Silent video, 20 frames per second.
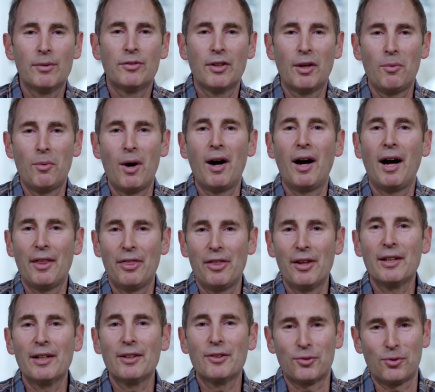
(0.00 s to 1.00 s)
say, well, I
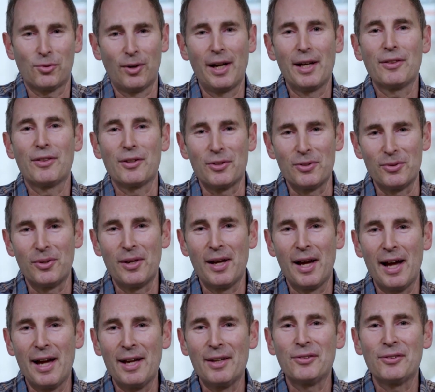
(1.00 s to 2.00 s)
think it's great that you
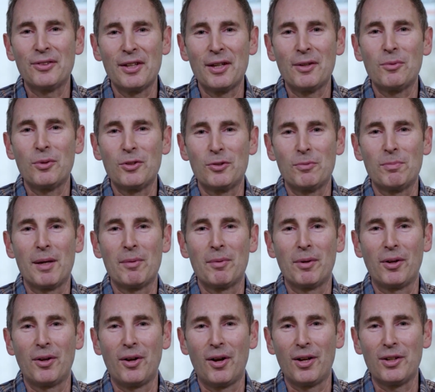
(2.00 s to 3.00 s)
guys think we should be able
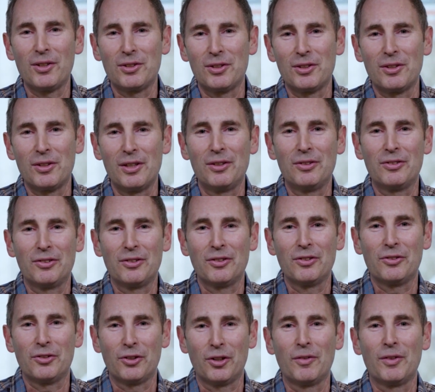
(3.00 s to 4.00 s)
to launch these
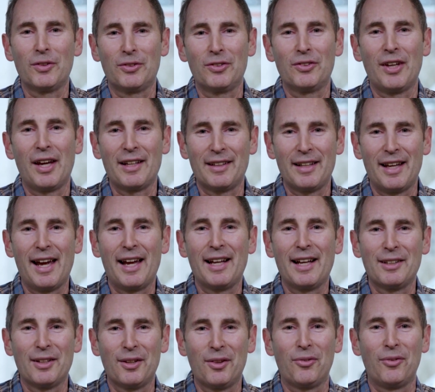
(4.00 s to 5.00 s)
services end to
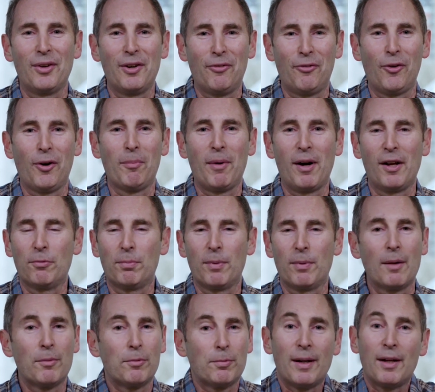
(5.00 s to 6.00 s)
end in 3 or 4 months, but
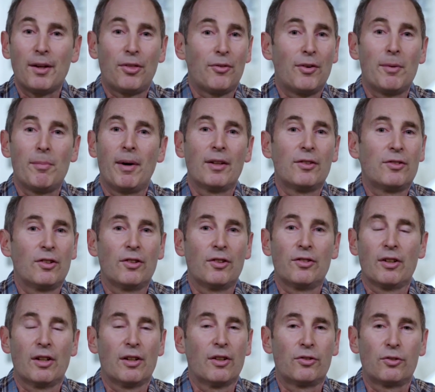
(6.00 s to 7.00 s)
I'm spending 3 months
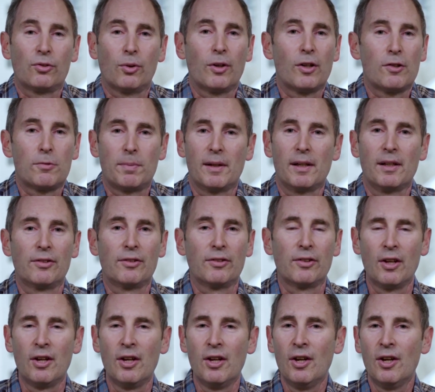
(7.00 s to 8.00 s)
just on the storage piece
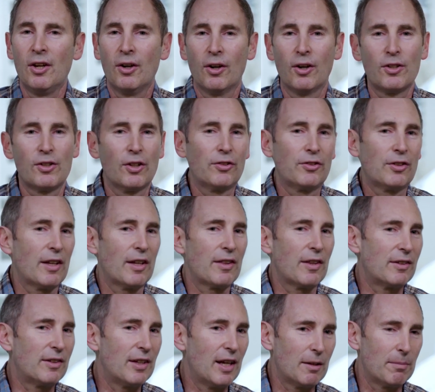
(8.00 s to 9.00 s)
or just on
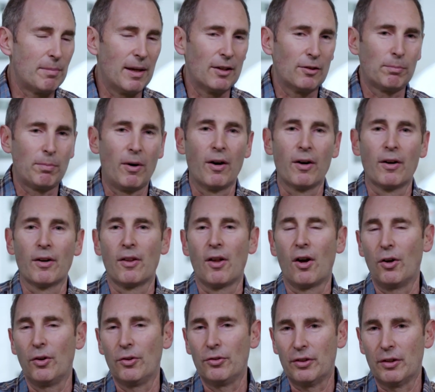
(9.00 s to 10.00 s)
the database part or the
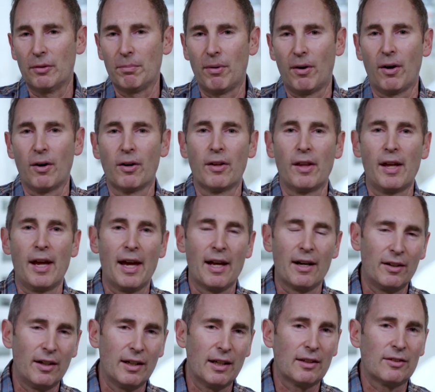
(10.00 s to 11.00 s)
hosting part or the
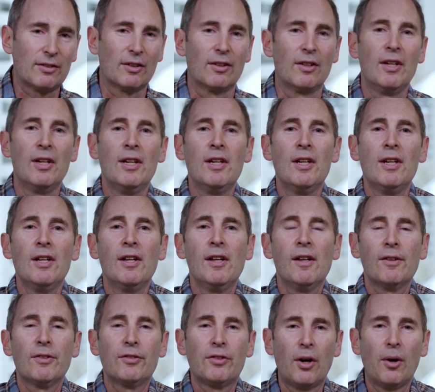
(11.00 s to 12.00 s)
analytics. And
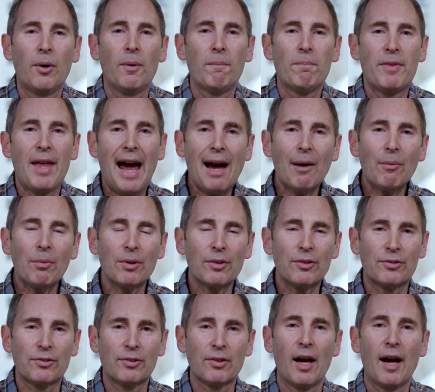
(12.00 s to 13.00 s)
so that
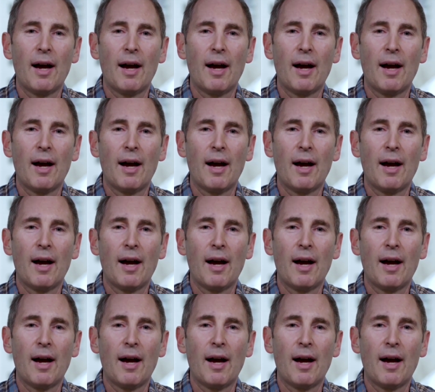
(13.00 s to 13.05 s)
was